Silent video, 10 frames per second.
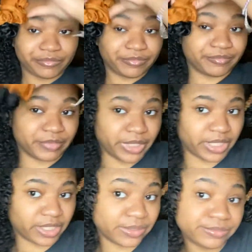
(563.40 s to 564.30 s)
but
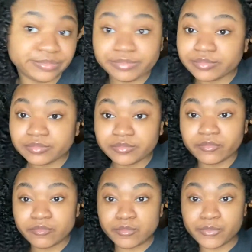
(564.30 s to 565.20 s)
yeah
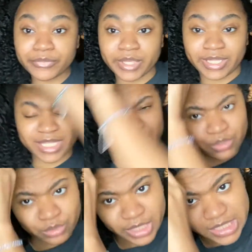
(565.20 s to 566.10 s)
that's
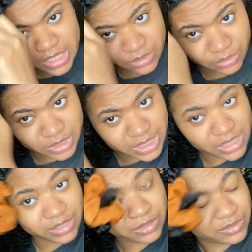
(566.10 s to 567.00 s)
cool that's cute
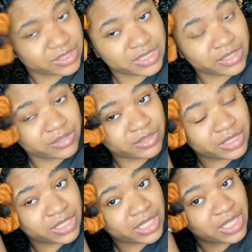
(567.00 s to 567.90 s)
still so
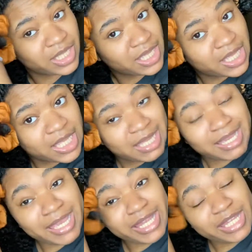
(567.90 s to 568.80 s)

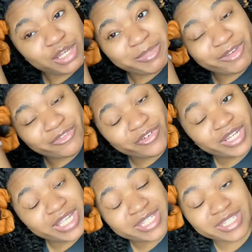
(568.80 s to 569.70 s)
got a little bit of
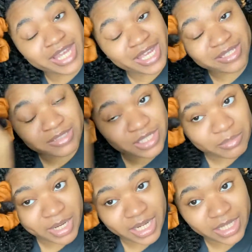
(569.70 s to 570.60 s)
frizz not due to the
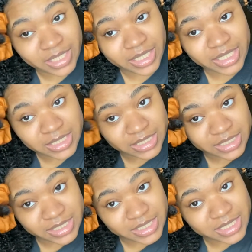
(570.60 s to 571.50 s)
product that's
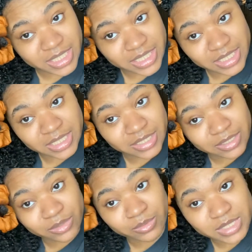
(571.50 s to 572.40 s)
just
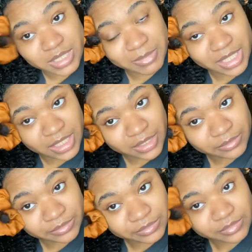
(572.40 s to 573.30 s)
due to me
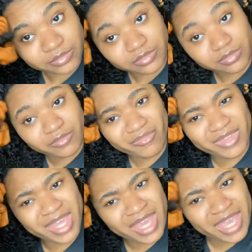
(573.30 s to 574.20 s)

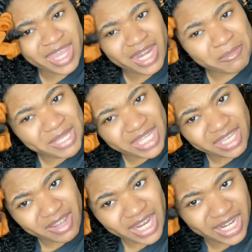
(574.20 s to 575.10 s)
and i mean
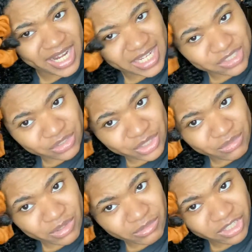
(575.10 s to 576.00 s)
your hair natural you
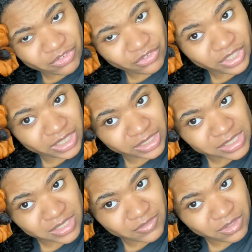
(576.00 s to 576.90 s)
gonna get frizz
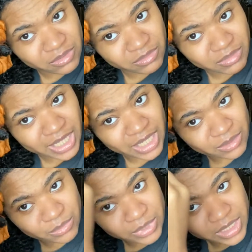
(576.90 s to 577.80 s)
if you don't like
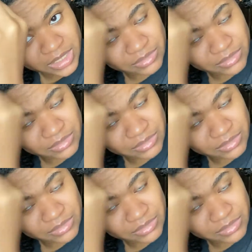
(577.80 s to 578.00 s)
what